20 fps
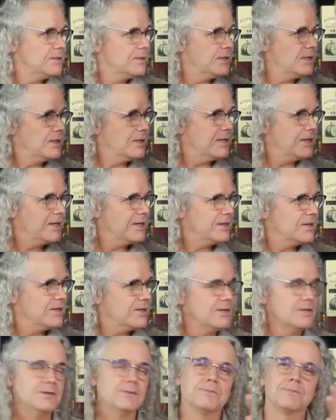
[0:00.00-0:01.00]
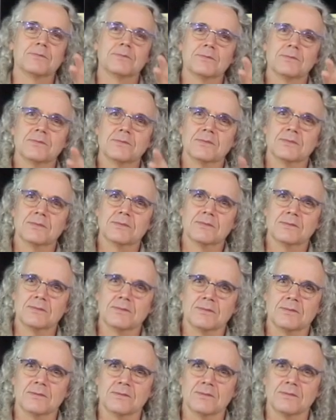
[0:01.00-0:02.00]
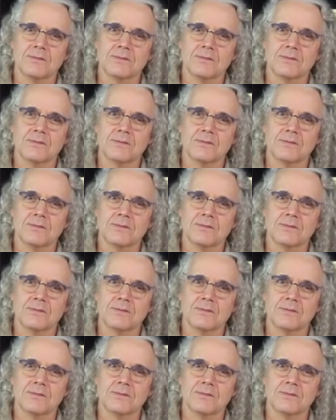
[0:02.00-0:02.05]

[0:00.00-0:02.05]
(not speaking)